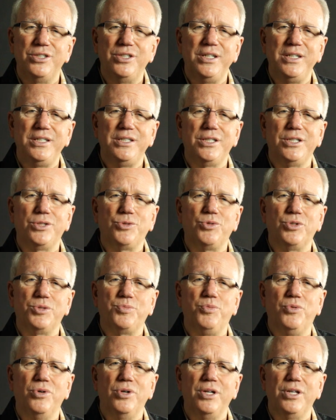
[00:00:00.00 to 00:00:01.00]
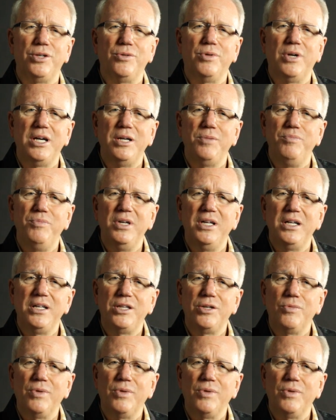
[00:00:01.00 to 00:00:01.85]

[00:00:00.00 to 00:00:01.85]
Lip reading: Jesus was born at the right minute,